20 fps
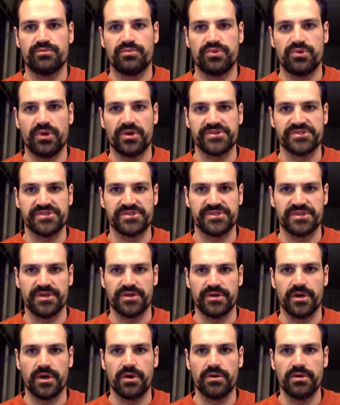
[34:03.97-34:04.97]
plus
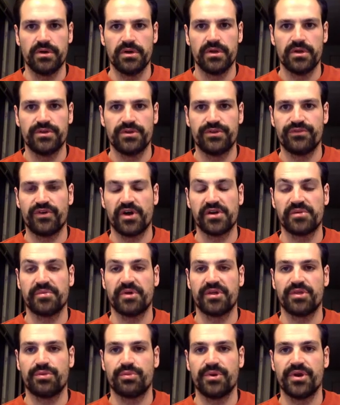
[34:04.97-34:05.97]
0, divided
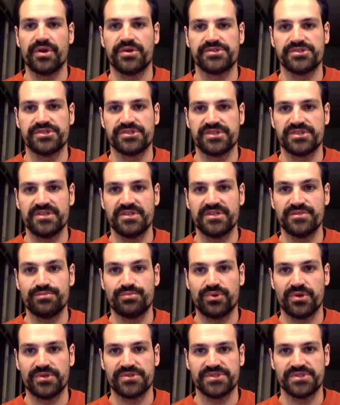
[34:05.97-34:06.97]
by 330
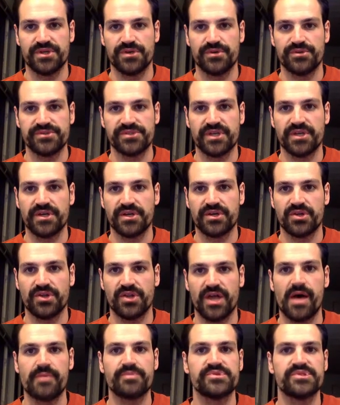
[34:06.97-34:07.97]
plus 0 is going to
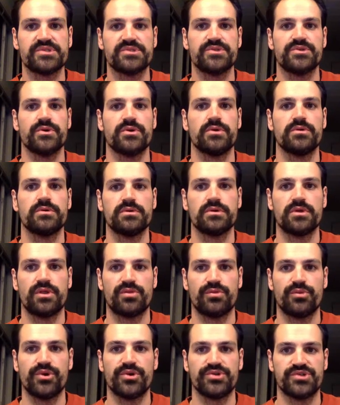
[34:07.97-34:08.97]
collapse to
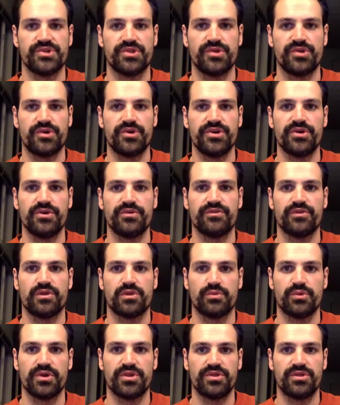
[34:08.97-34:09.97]
330 over
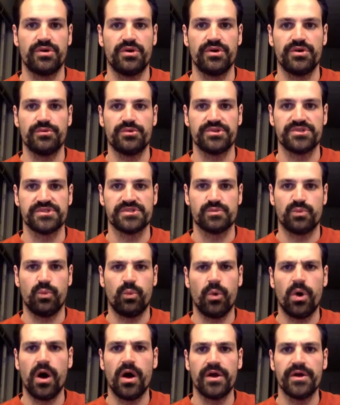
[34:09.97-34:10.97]
330, which is
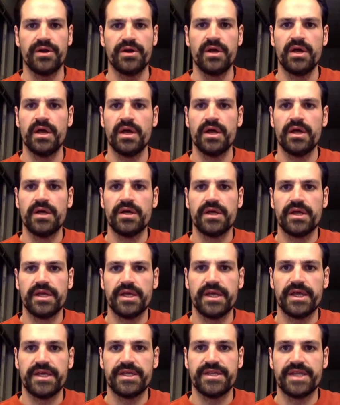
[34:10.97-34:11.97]
1.
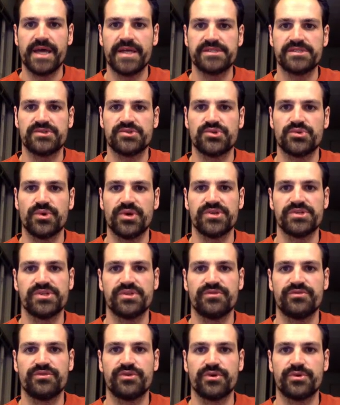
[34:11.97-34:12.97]
In that situation,
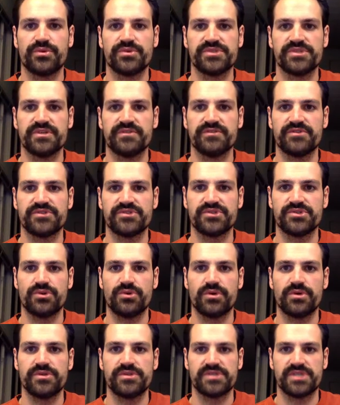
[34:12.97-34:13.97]
the frequency of the
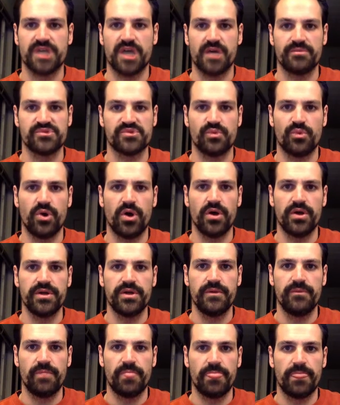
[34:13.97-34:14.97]
source times
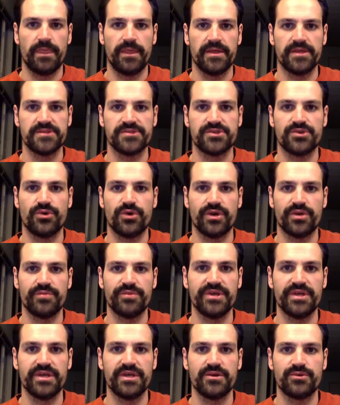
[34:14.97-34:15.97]
1 is going to
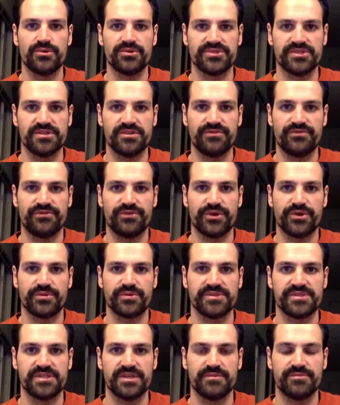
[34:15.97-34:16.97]
be equal to the
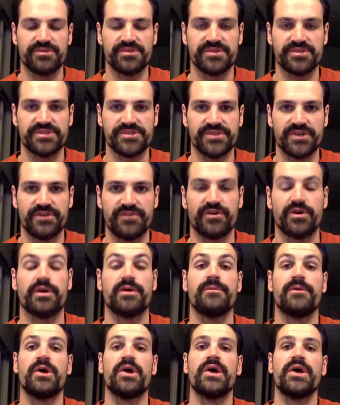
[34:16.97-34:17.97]
frequency of the
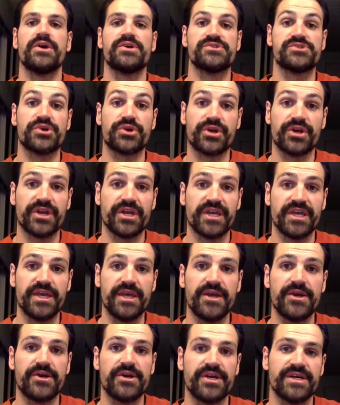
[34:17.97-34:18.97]
observer. So you're going to
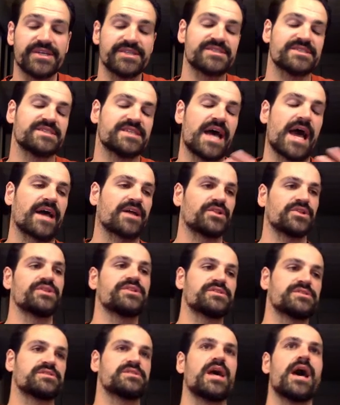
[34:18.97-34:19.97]
hear exactly
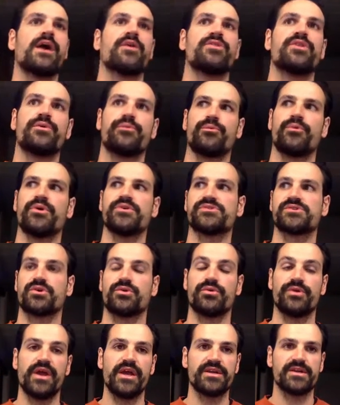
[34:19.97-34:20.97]
the sound that was
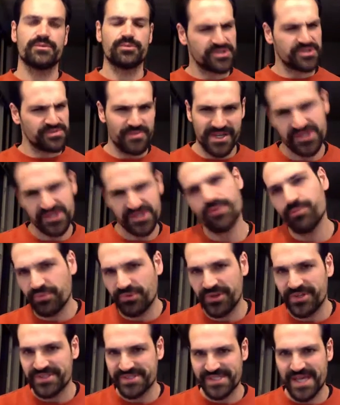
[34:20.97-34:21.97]
created, which makes
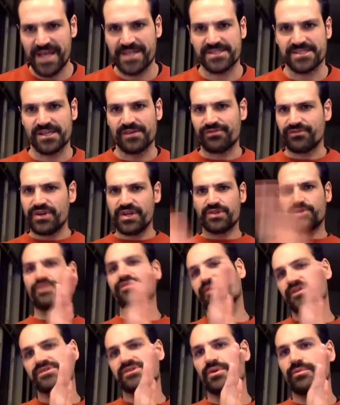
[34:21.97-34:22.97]
complete sense. If neither
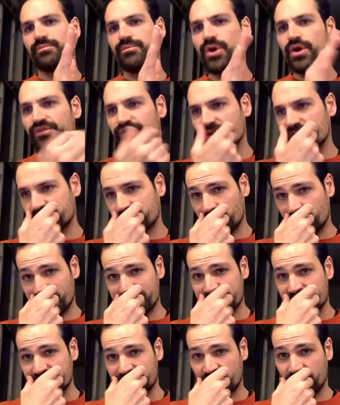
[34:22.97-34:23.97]
of us are moving
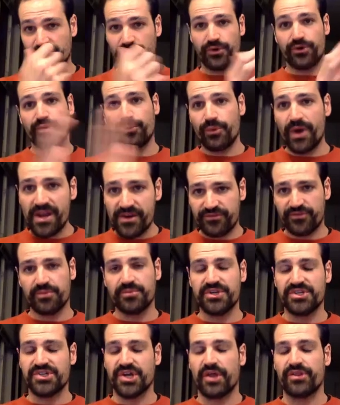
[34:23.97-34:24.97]
towards each other or away
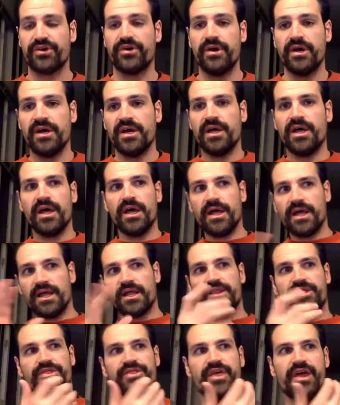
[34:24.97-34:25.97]
from each other,
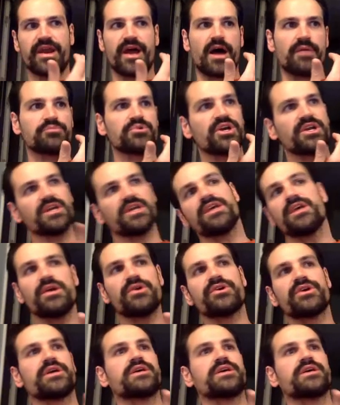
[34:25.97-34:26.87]
then I'm going to hear